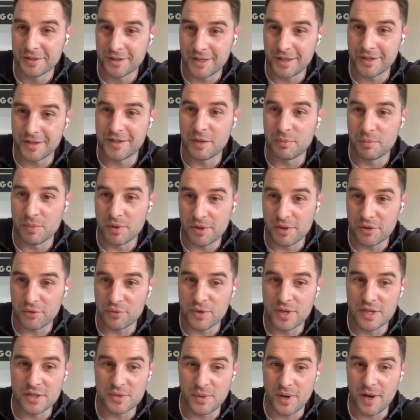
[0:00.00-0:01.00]
kid number
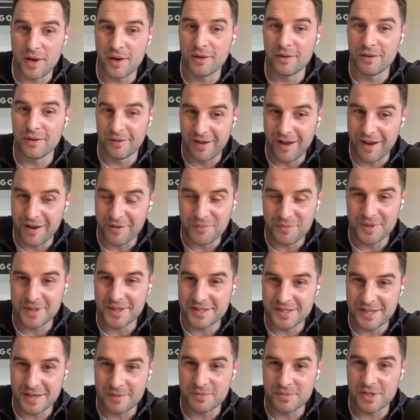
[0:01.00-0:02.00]
three as well. I've been in
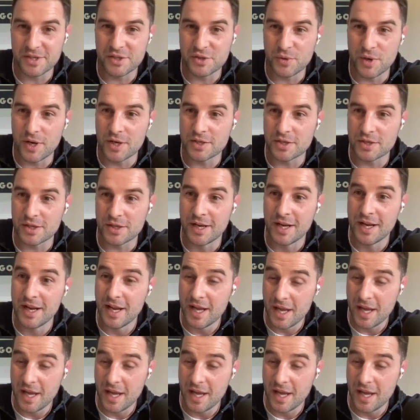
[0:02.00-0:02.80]
the same yeah. situation.